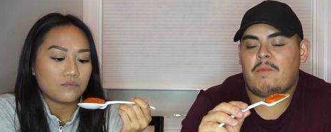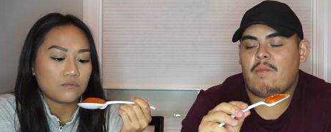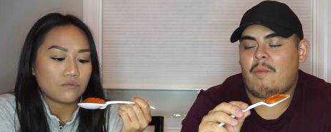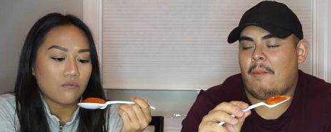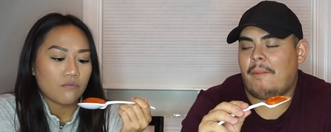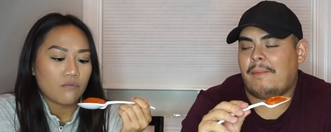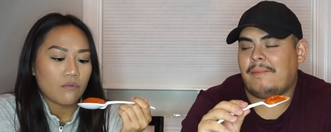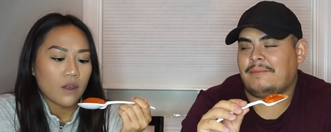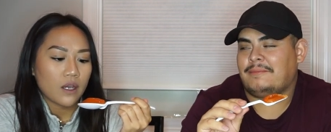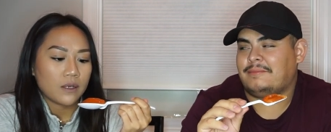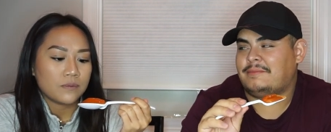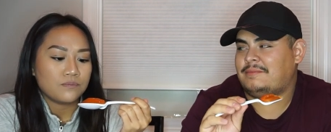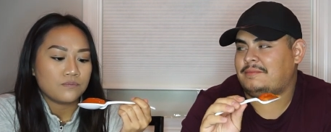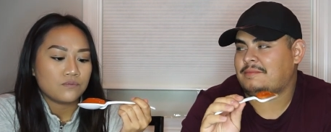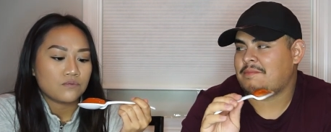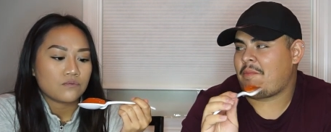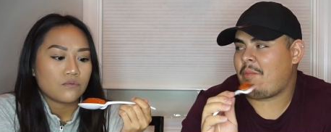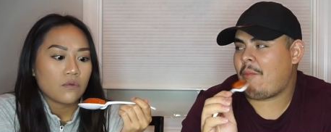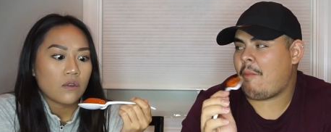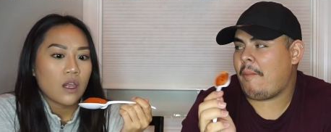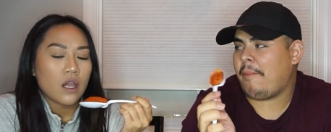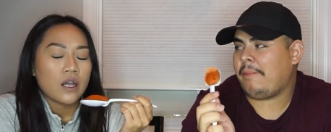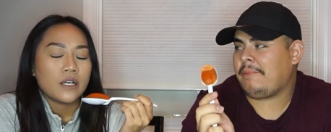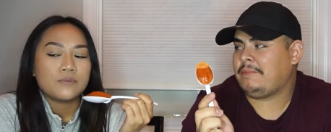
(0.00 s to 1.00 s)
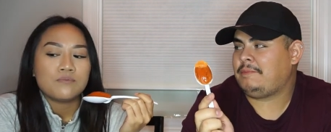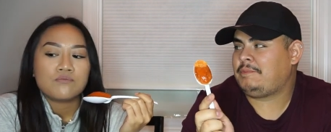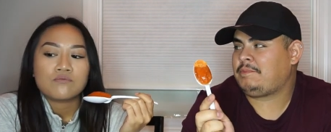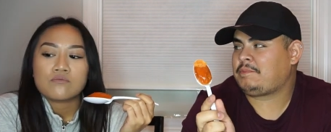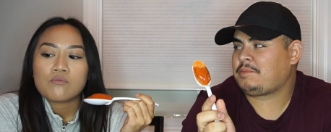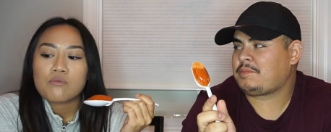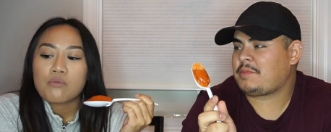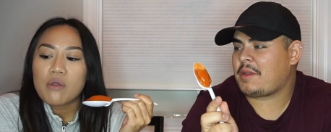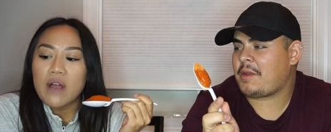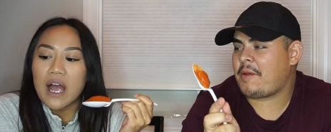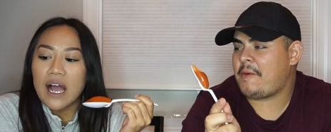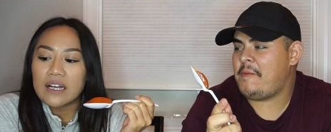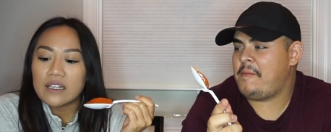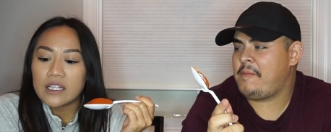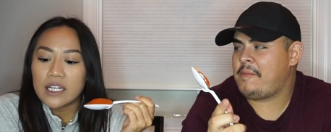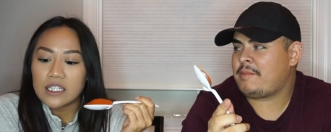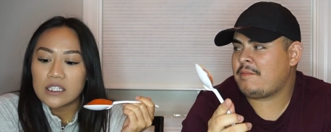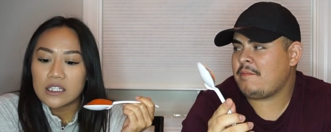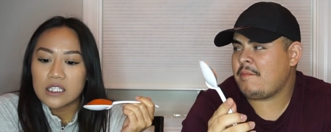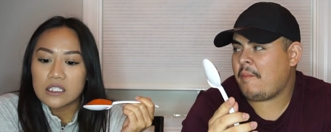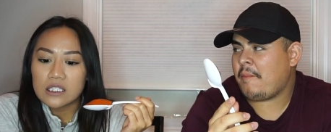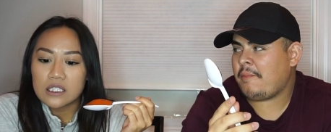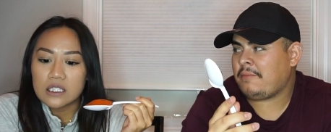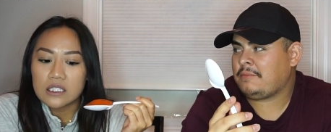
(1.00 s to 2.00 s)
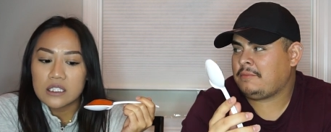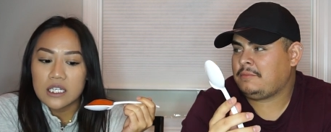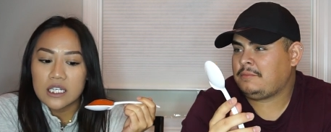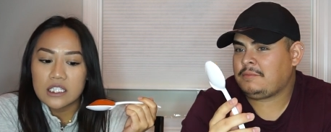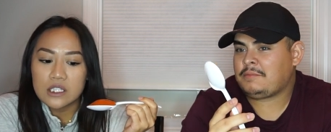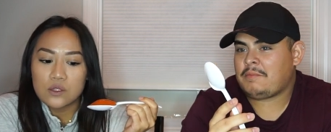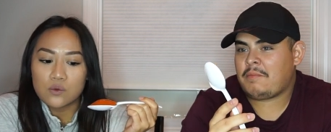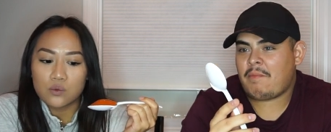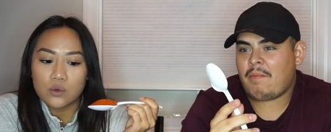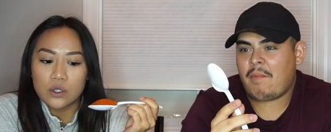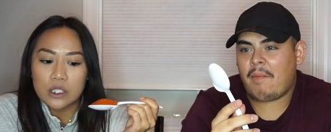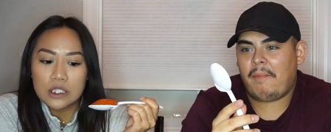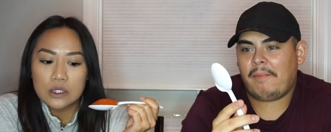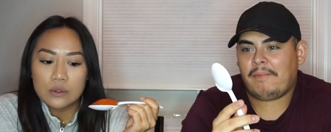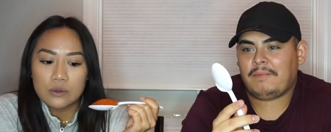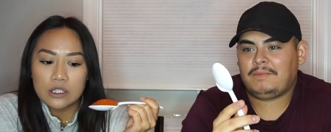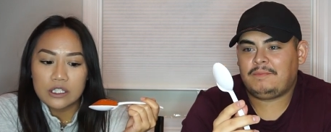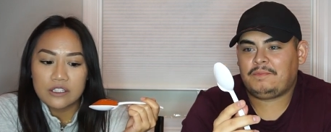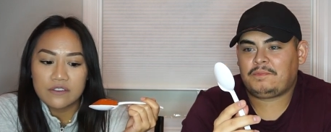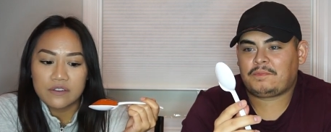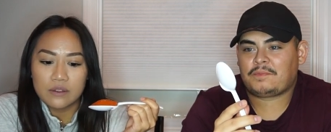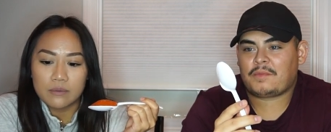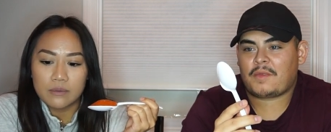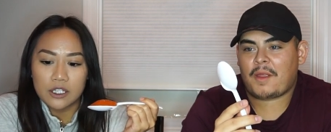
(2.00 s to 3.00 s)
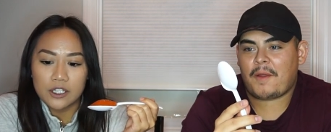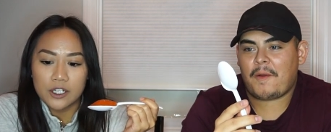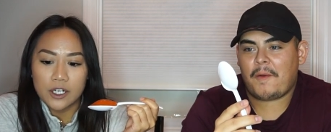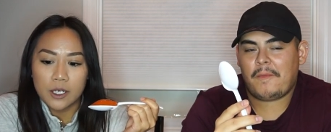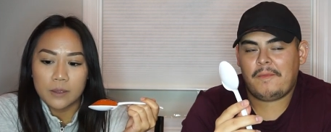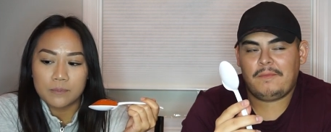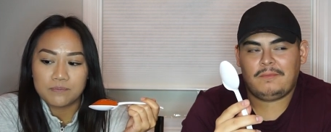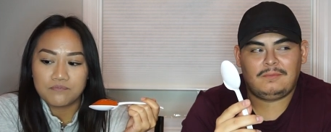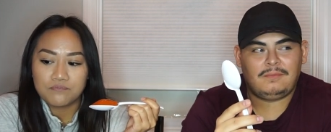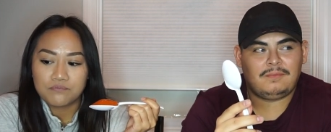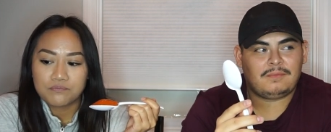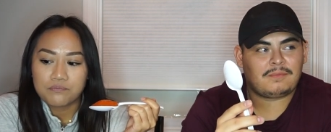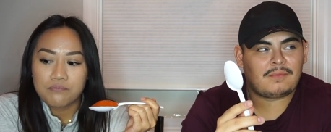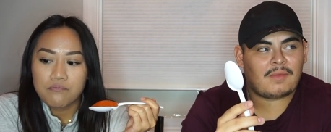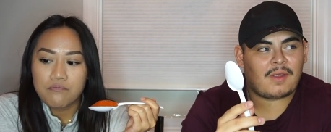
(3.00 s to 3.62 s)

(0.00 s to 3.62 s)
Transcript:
Speaker 1: Mm. I like this. This tastes really, really familiar.